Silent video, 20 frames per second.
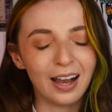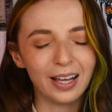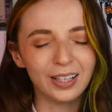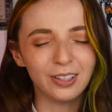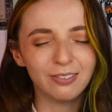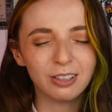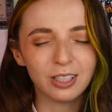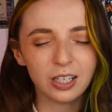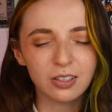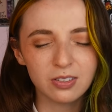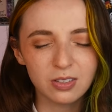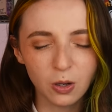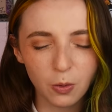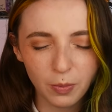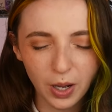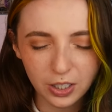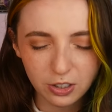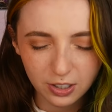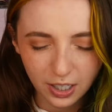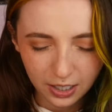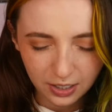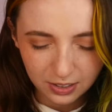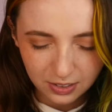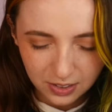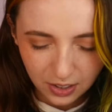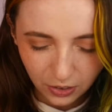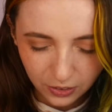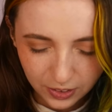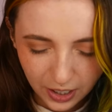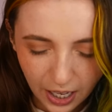I love you guys so much, and
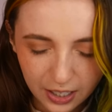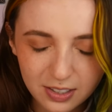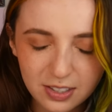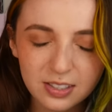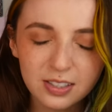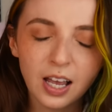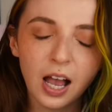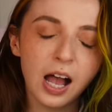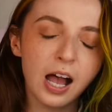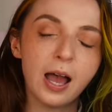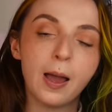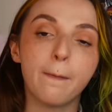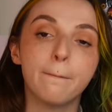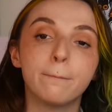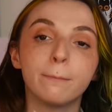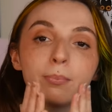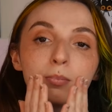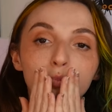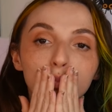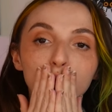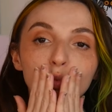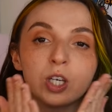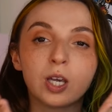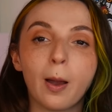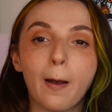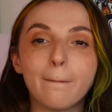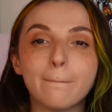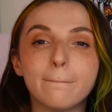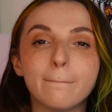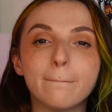until next time,
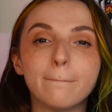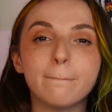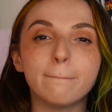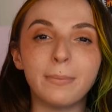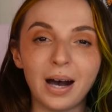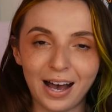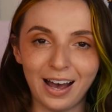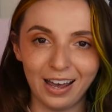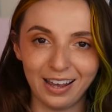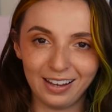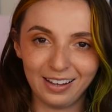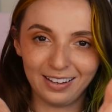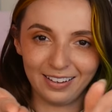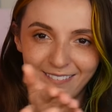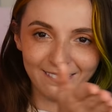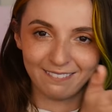bye.